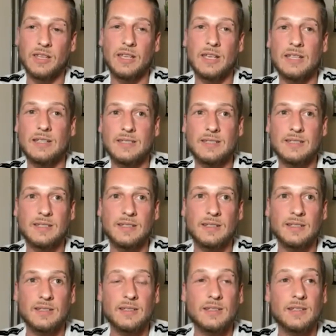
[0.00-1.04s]
I think it's
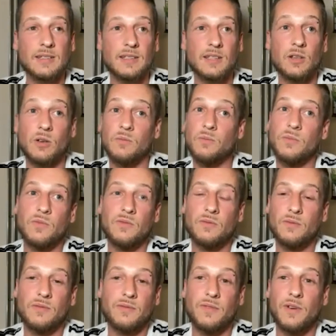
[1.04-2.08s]
you know
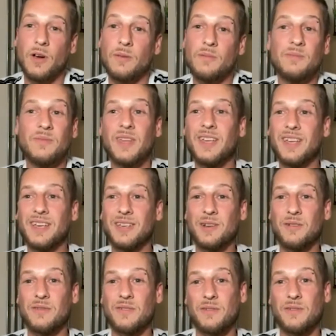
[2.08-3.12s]
for you
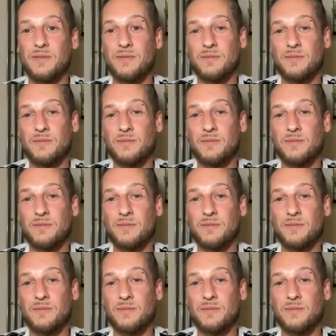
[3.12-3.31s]
know for